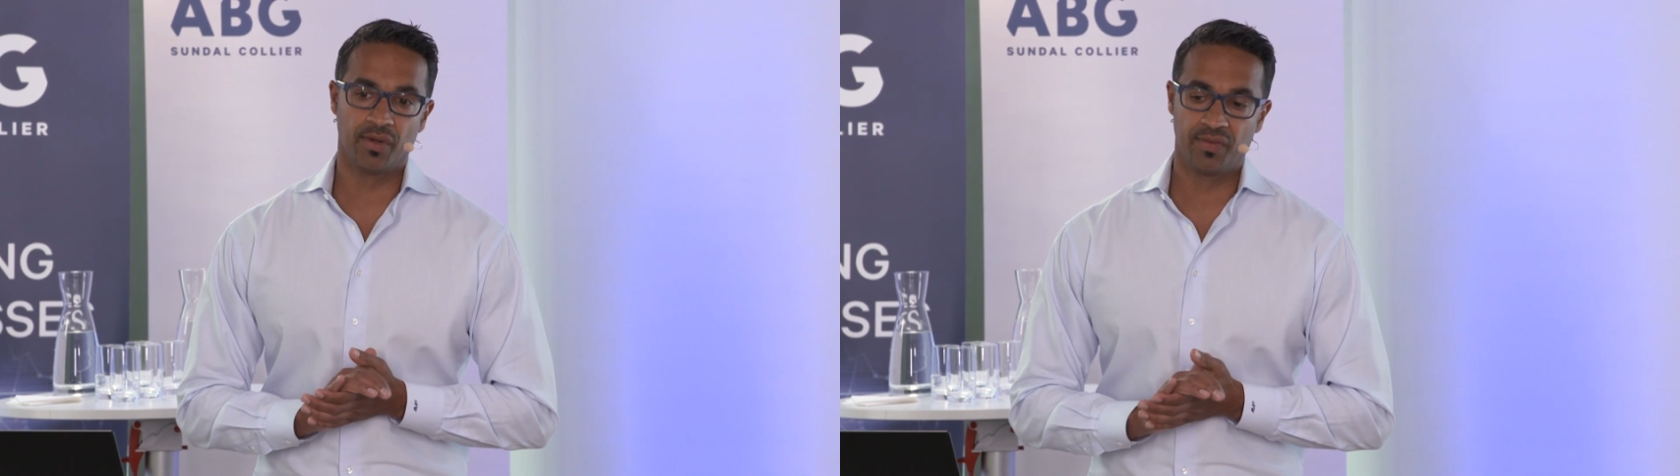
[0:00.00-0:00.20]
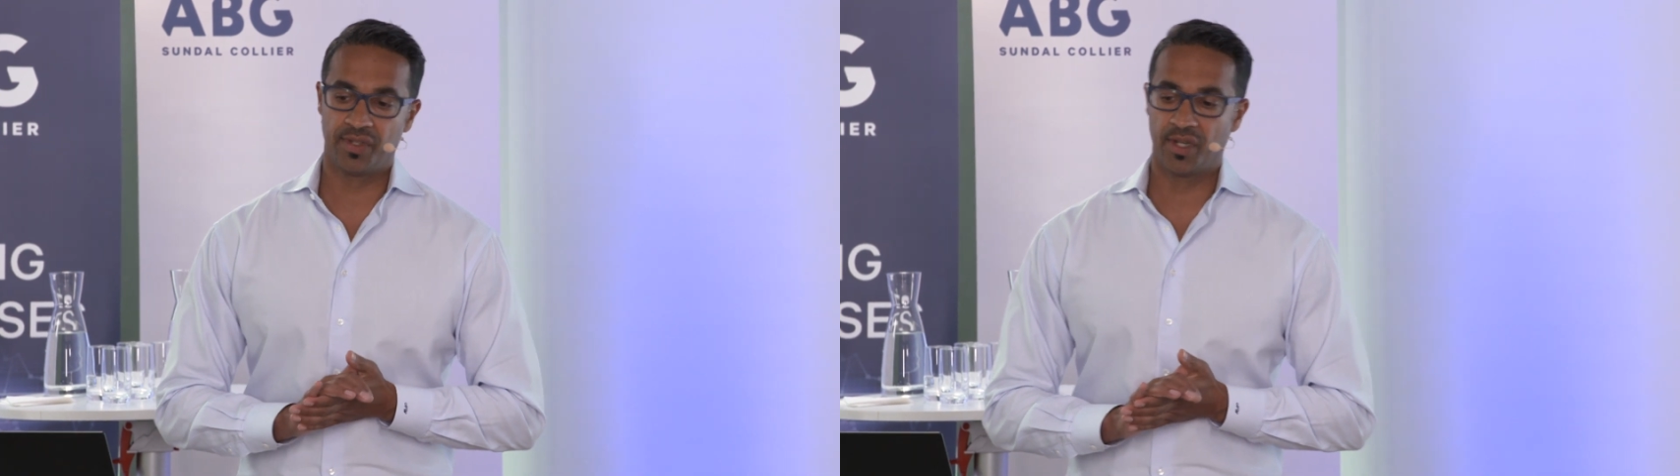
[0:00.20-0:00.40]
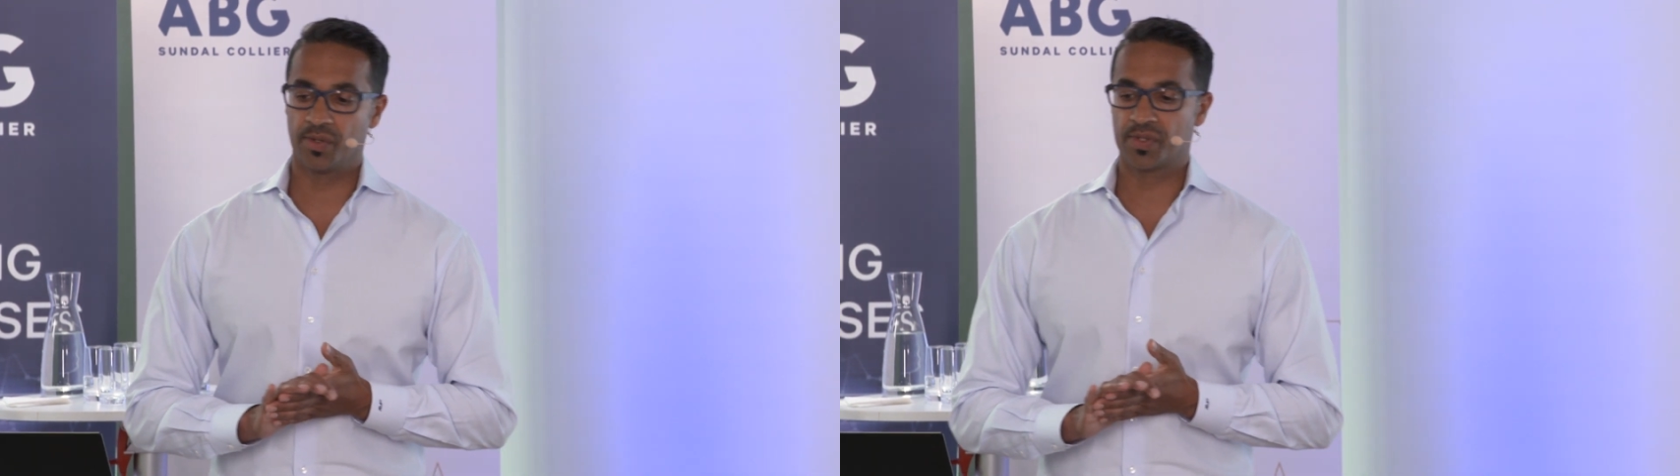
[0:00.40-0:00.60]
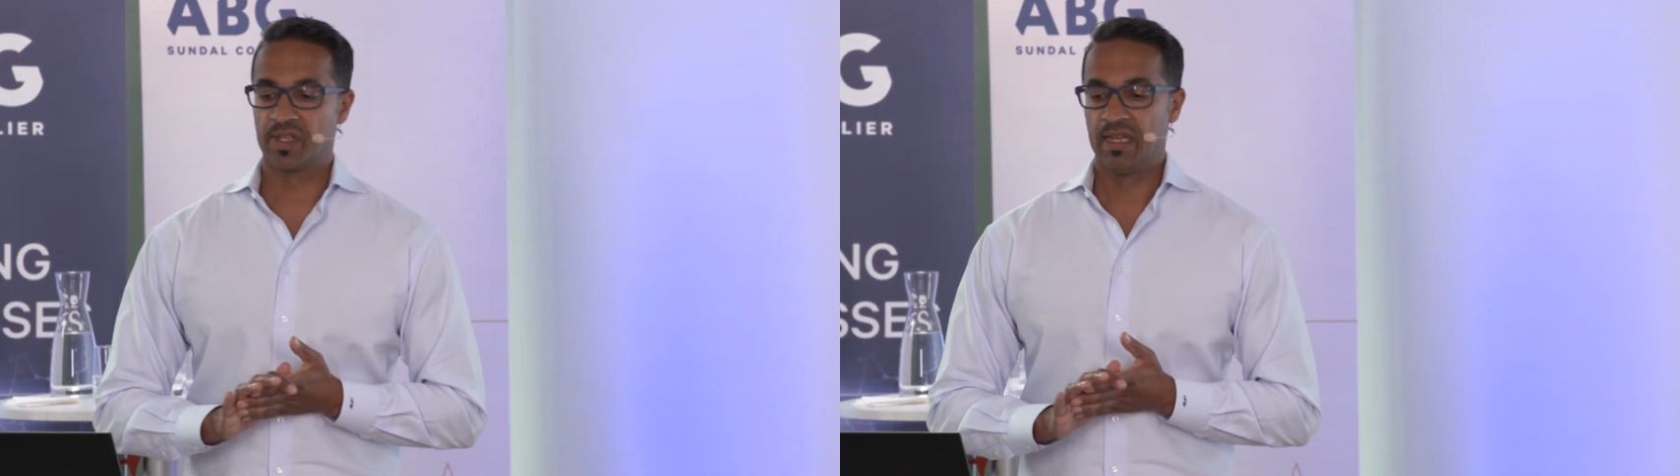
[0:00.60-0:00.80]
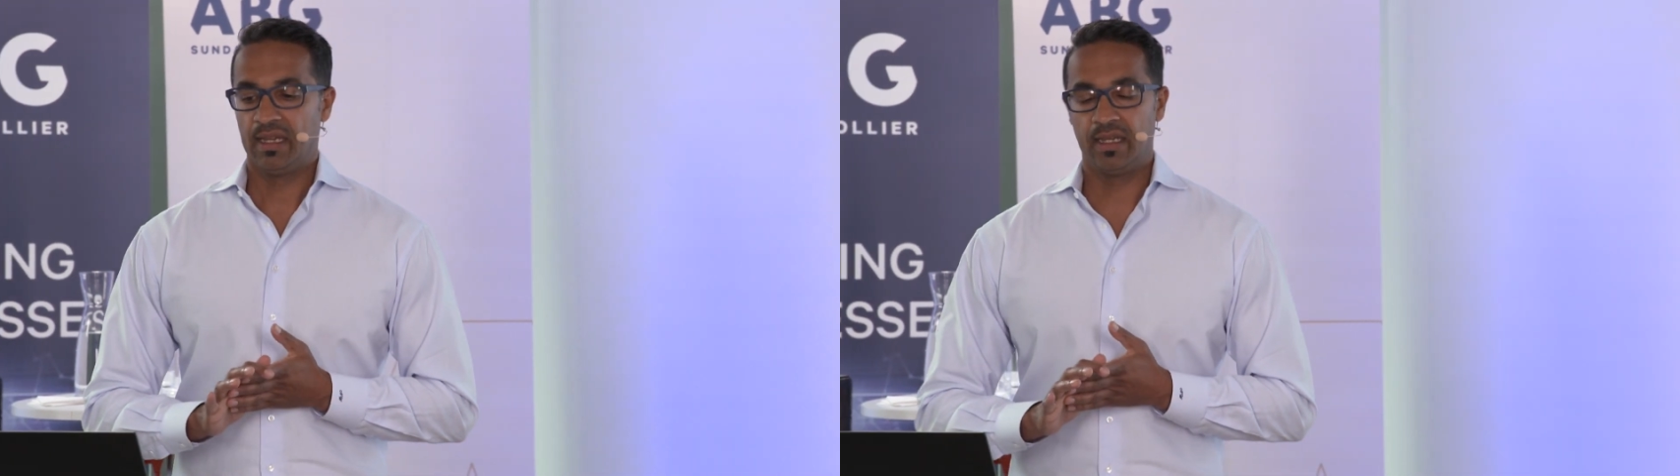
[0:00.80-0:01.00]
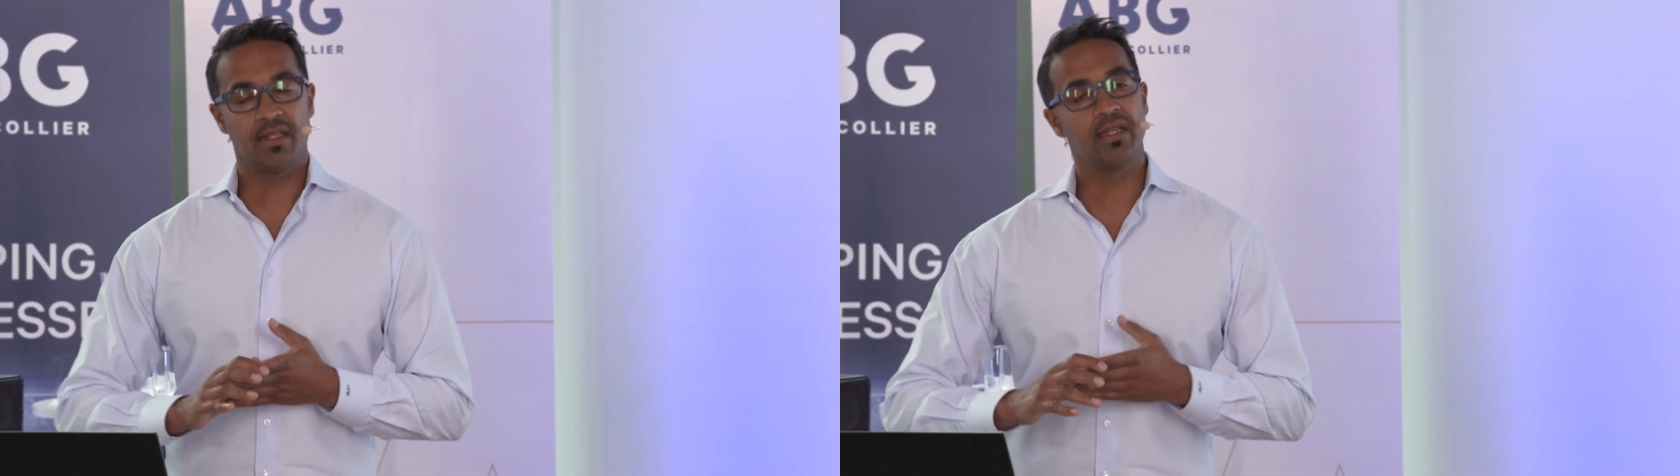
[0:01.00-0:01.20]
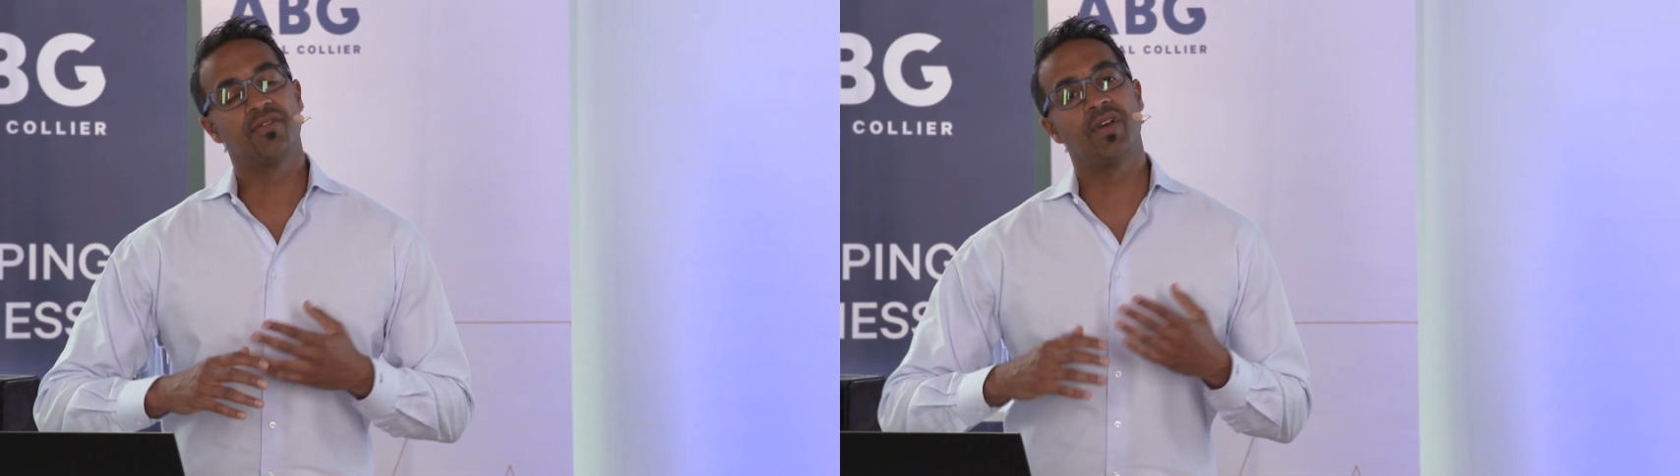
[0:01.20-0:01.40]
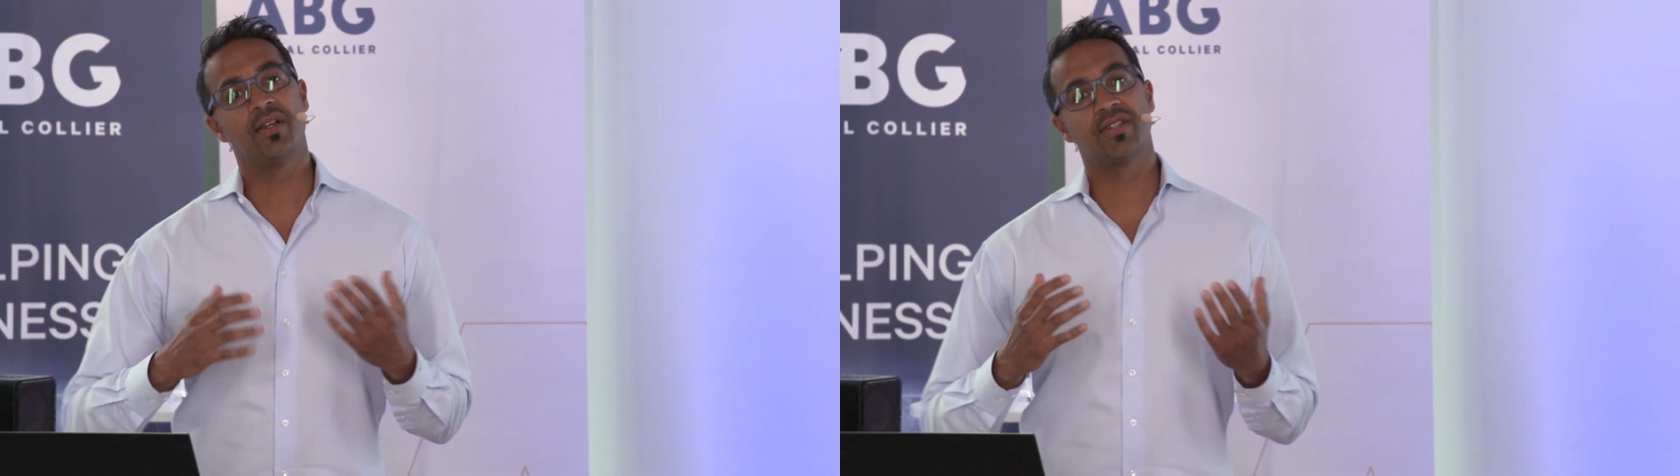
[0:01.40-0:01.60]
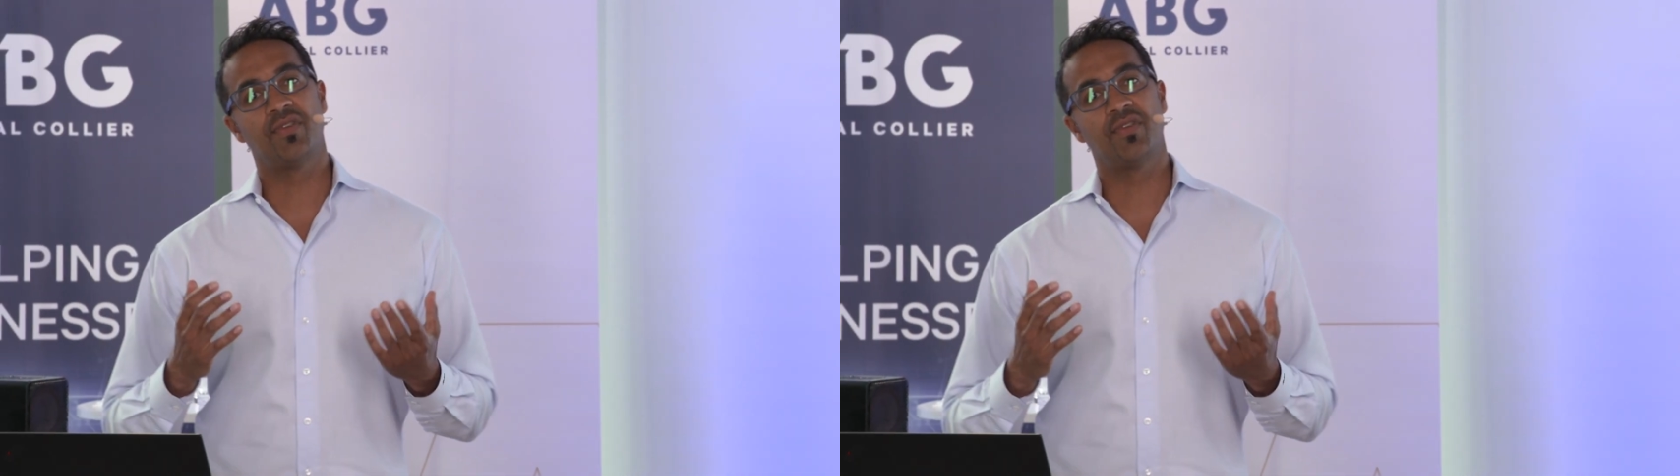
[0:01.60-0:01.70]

overdose, it varies